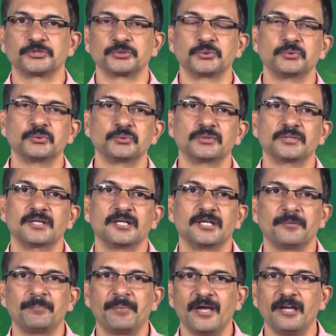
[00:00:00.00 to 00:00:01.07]
to
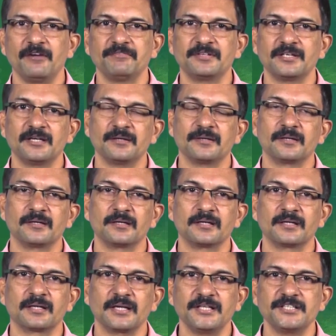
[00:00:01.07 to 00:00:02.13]
pave the
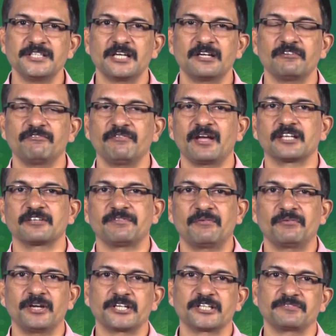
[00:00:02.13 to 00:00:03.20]
region where the
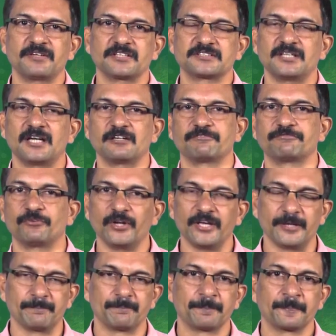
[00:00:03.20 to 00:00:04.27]
foundation was done fully